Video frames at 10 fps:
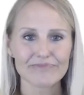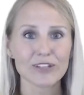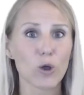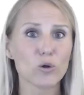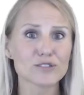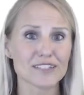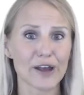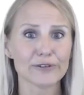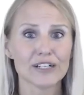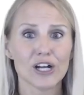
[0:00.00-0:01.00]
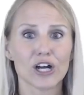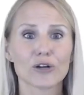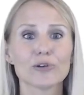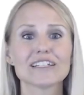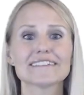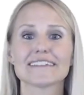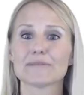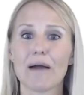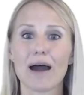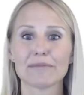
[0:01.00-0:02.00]
Also, according to the
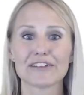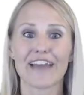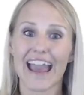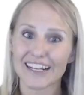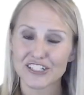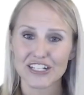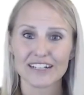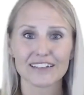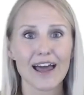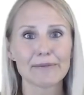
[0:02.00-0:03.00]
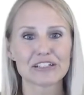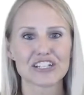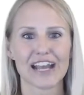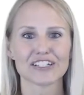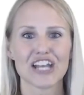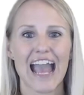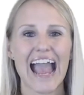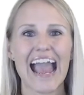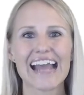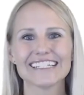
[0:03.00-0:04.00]
Department of Energy and Climate Change,
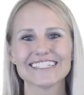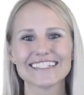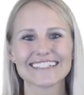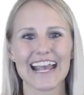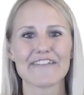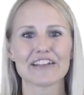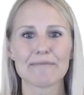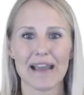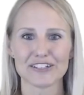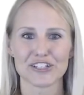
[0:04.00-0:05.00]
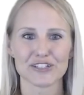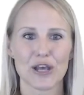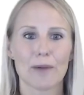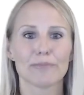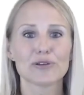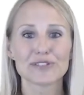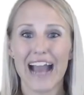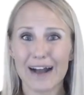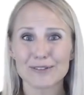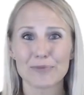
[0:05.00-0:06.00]
energy saving measures boost
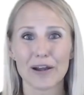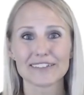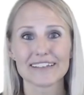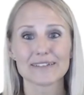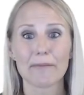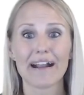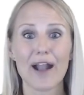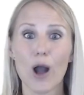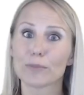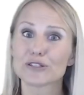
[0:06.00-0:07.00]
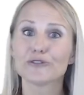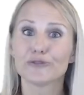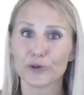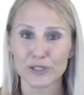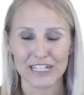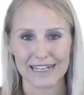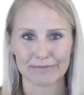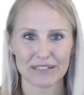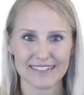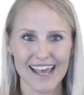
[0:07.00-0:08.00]
house prices by up to
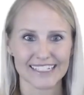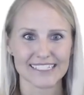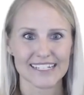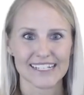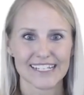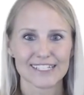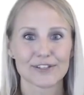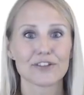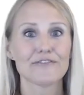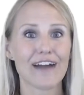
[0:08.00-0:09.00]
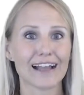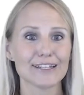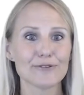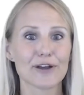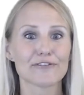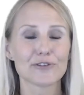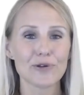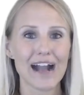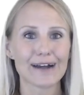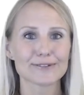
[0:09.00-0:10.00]
14%, so the value of
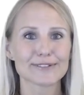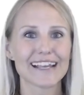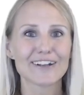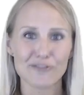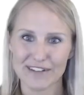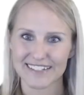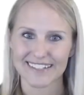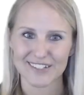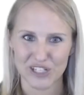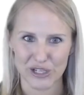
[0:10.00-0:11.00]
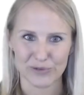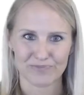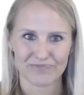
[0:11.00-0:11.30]
your house increases too.